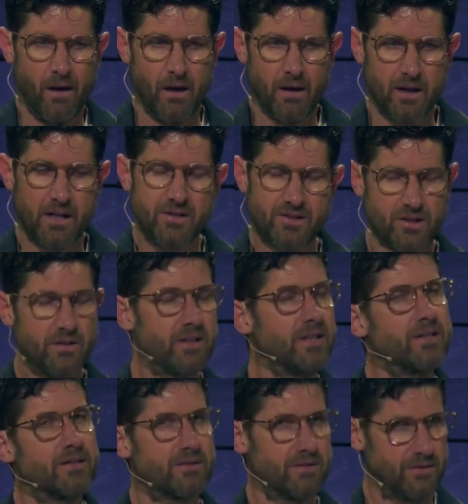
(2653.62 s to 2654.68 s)
He certainly
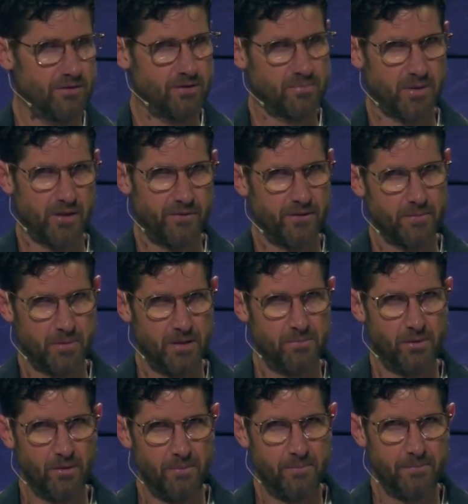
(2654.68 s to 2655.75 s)
doesn't use perfect
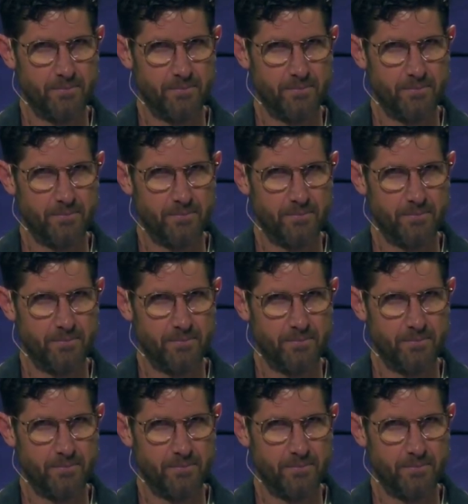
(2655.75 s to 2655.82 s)
people,